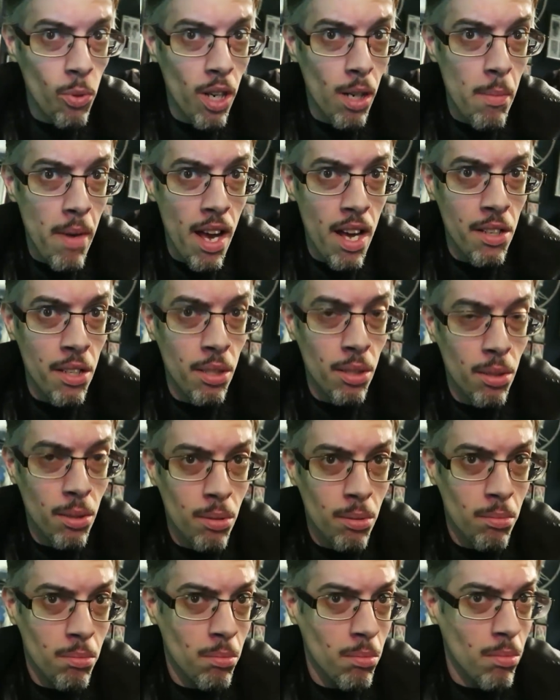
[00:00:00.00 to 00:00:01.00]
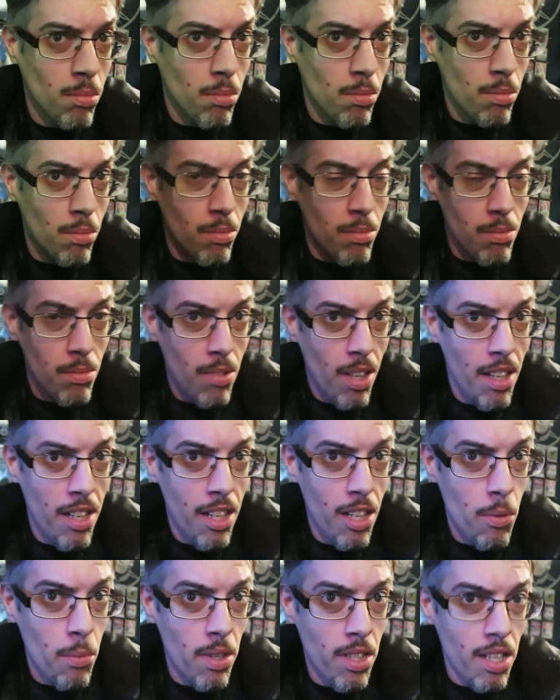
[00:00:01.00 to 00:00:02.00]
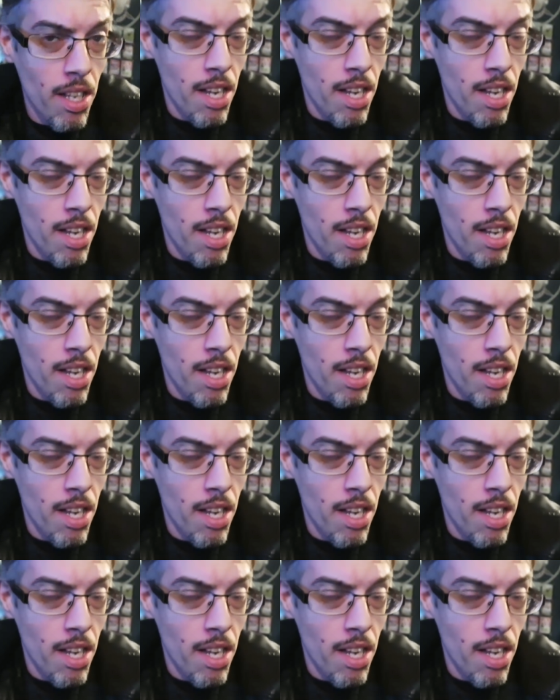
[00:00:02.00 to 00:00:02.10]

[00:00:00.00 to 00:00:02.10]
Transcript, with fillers: where I'm at? Can anyone